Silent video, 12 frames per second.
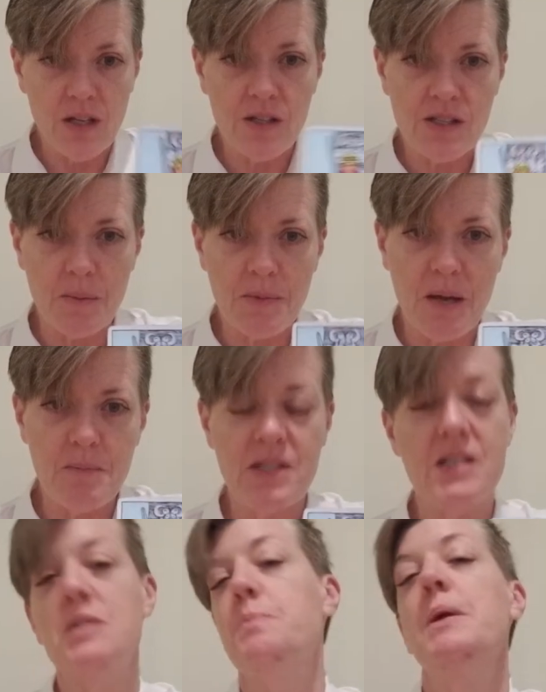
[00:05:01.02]
sometimes
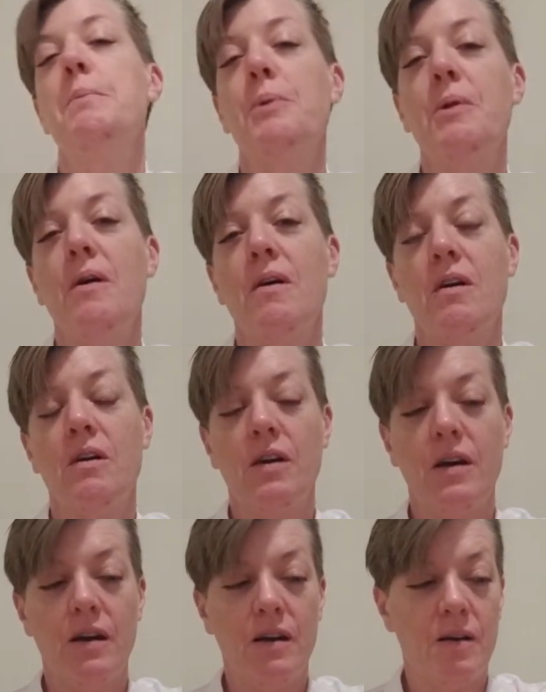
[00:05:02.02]
these people
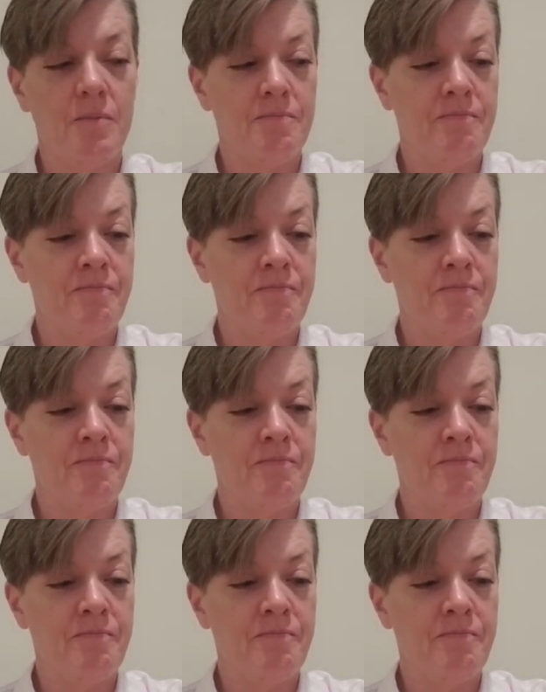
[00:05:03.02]
are